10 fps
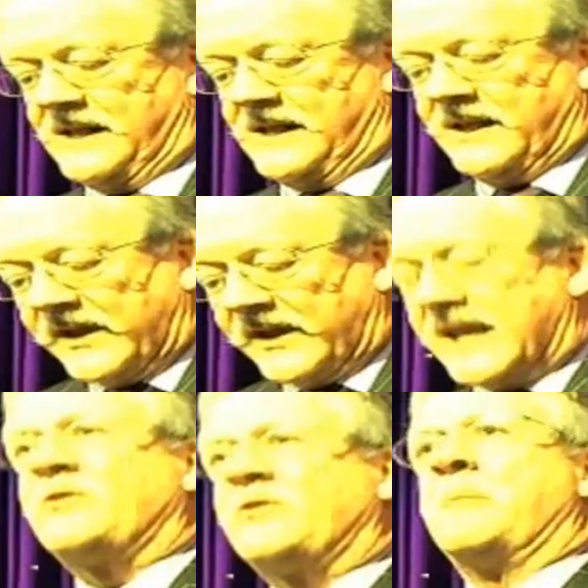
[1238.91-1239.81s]
the
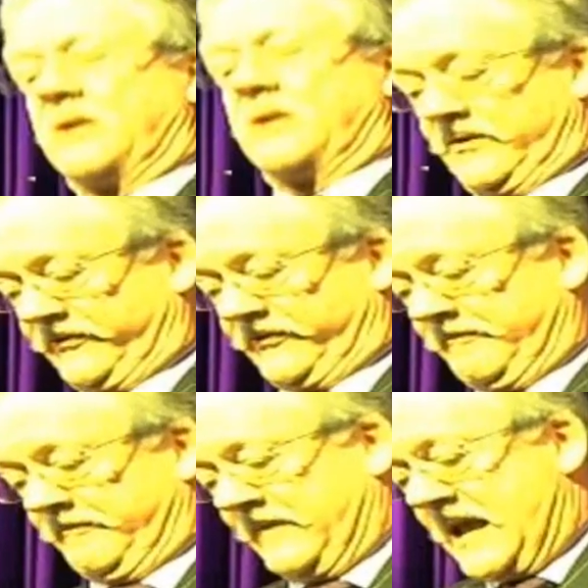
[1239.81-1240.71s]
East Midlands.
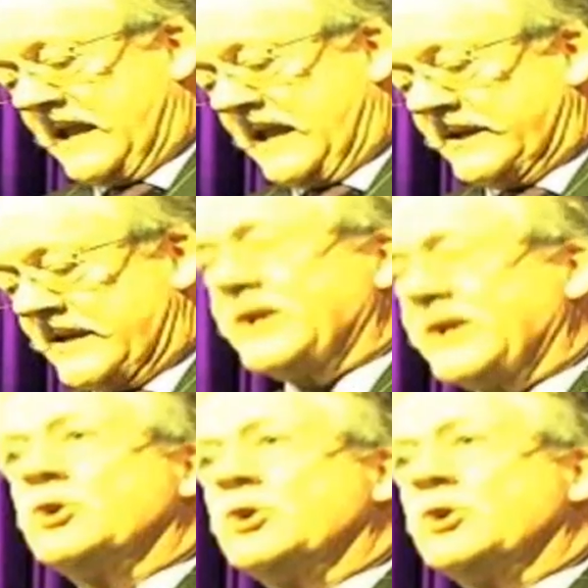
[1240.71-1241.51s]
Now, you could